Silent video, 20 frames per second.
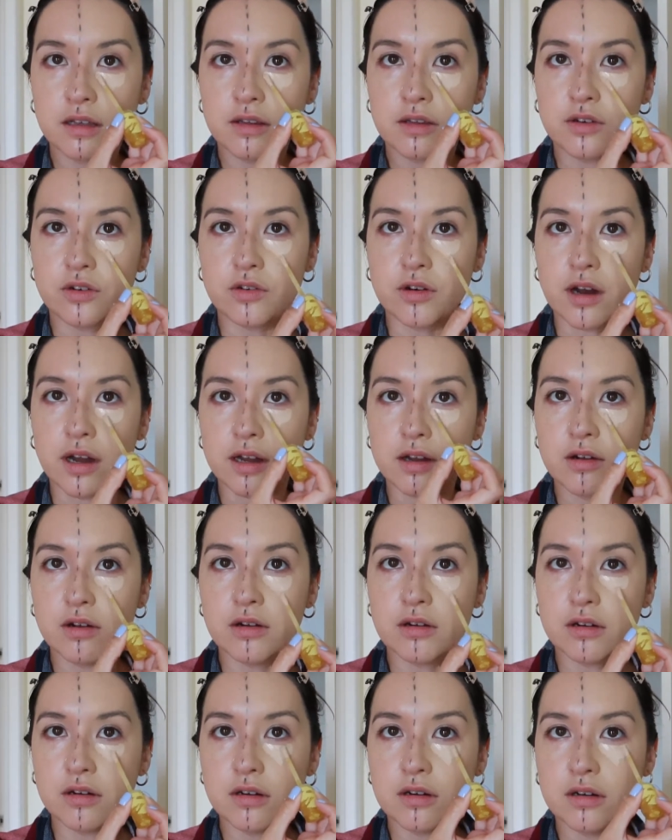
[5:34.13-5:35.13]
The
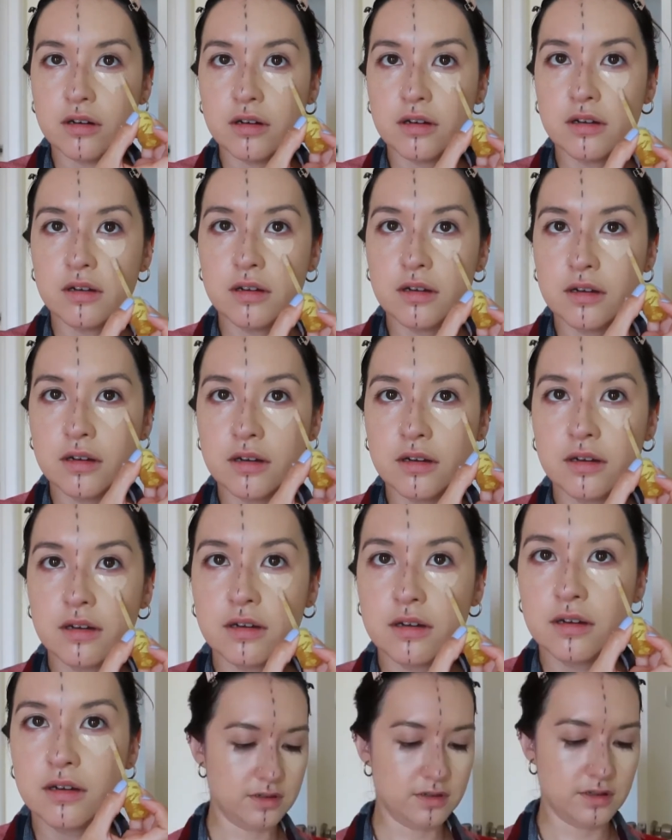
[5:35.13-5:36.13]
triangle.
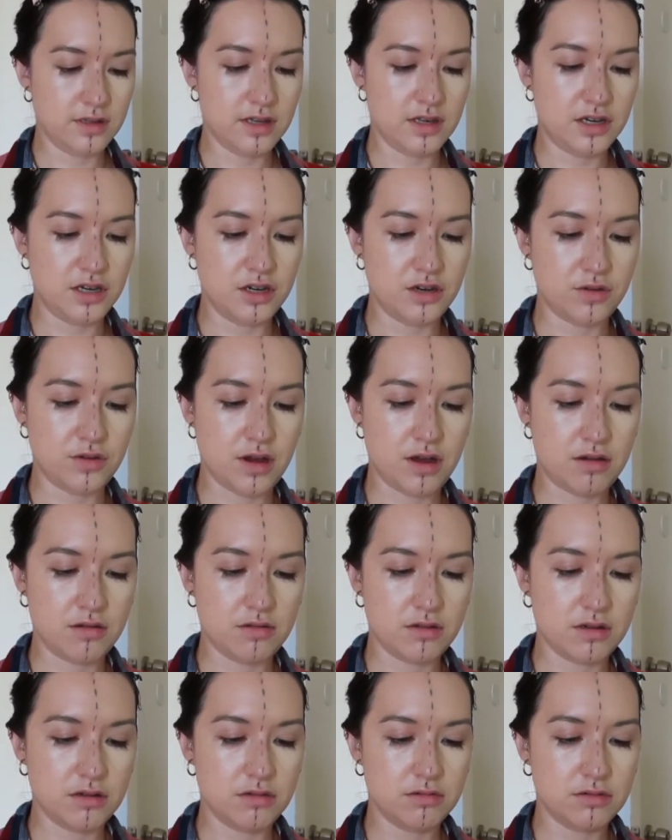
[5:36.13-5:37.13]
And then you know how
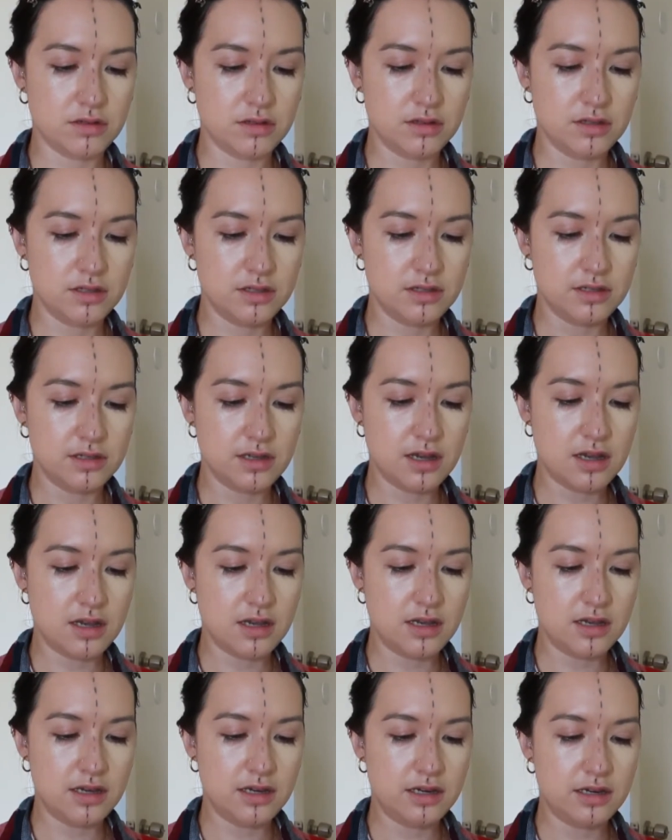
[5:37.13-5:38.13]
it goes on this
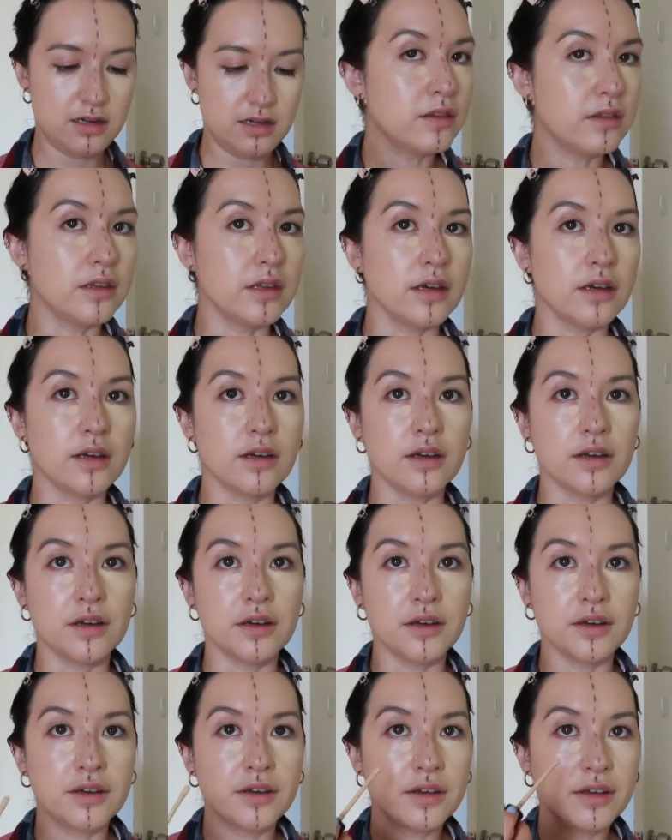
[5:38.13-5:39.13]
side.
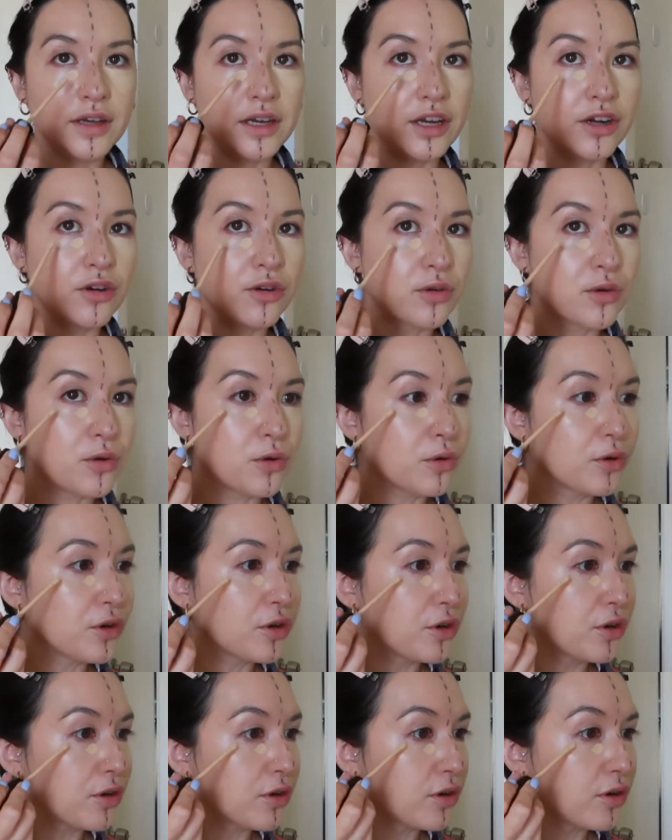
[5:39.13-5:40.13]
The inner
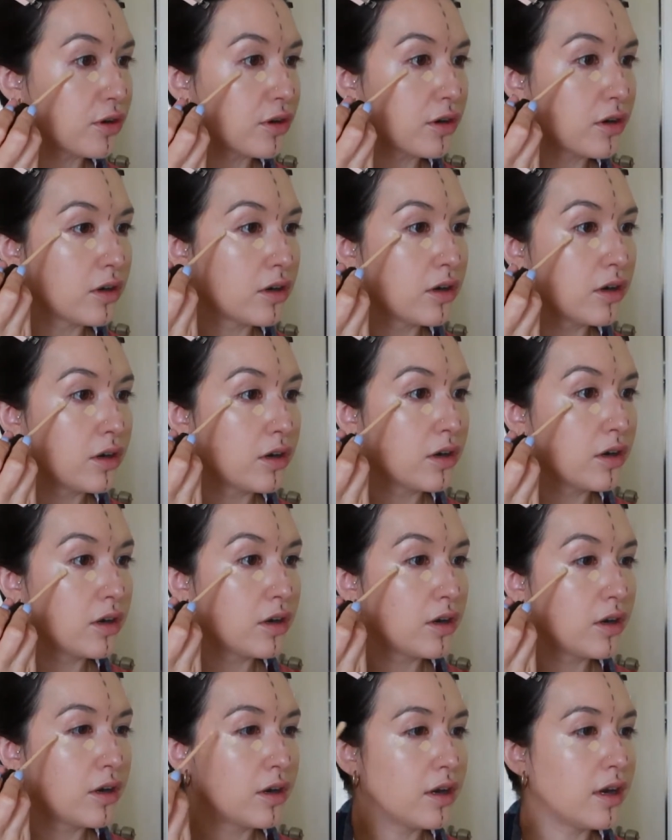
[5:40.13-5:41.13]
corner,
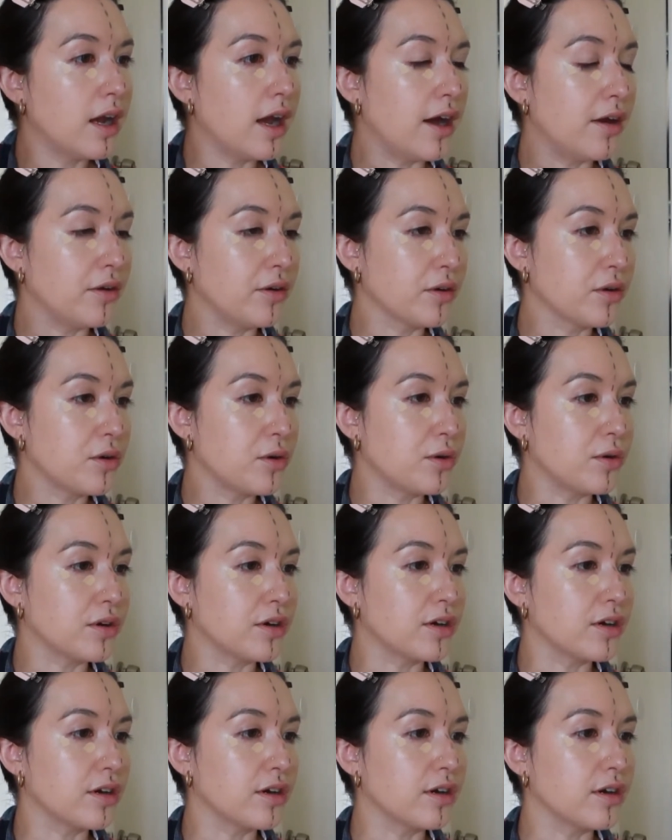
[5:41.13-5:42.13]
outer
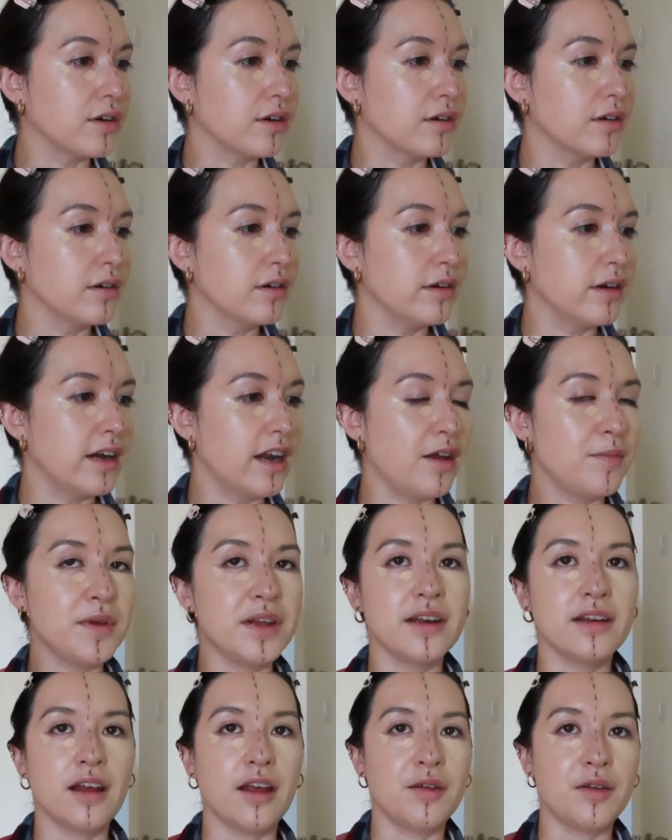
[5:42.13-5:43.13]
corner, and I
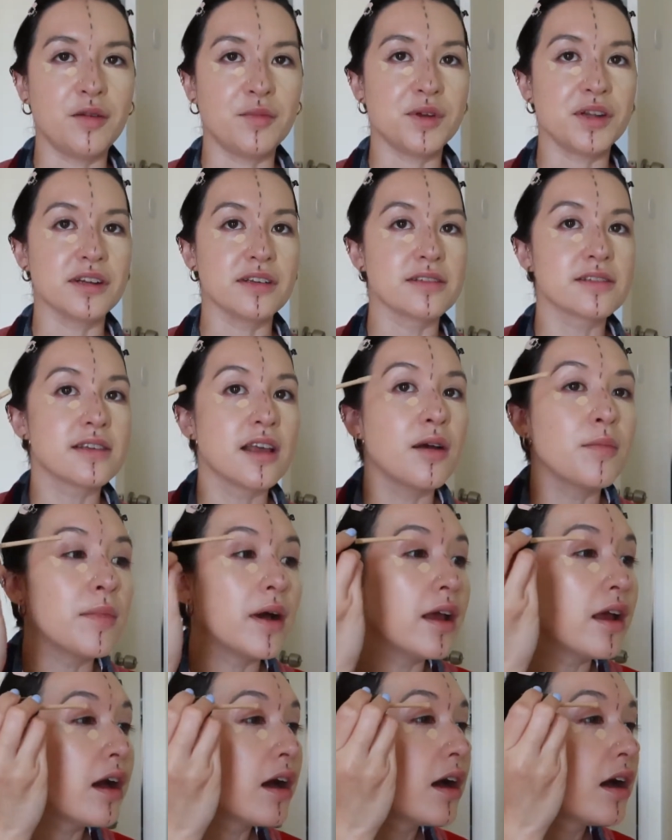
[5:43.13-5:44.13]
mean I am gonna set
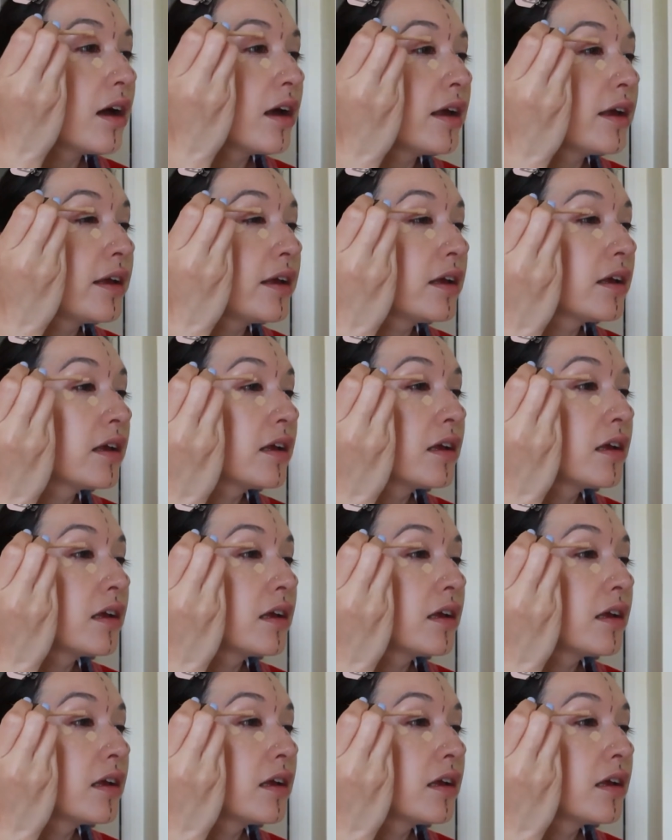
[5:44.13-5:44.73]
my eye.